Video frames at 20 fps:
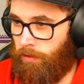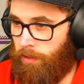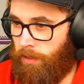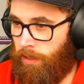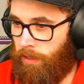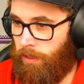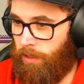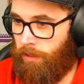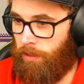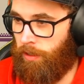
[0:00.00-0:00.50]

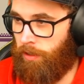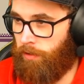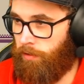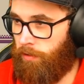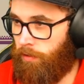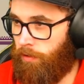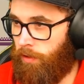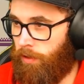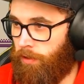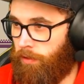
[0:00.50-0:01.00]
get
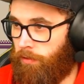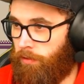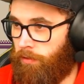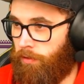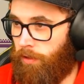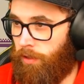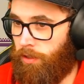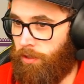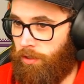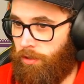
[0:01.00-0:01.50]
another island
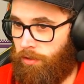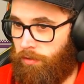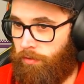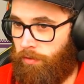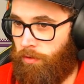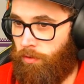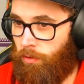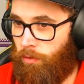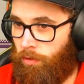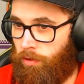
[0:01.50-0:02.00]
I just
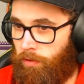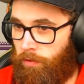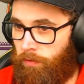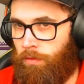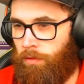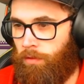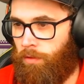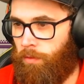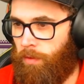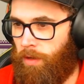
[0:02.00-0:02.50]
thought
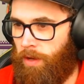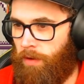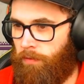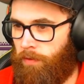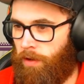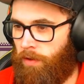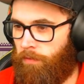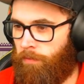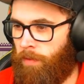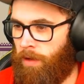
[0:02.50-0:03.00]
of. Do we have
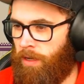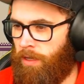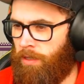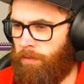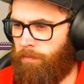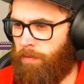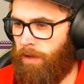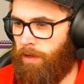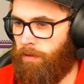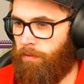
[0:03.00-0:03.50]
enough money to
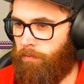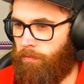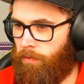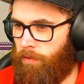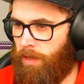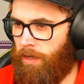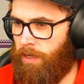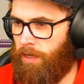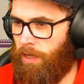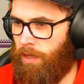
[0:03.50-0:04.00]

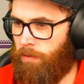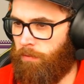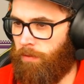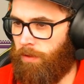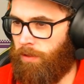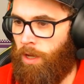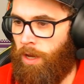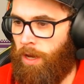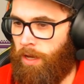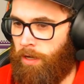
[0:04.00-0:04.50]
get another
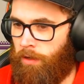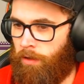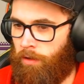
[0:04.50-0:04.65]
one? I don't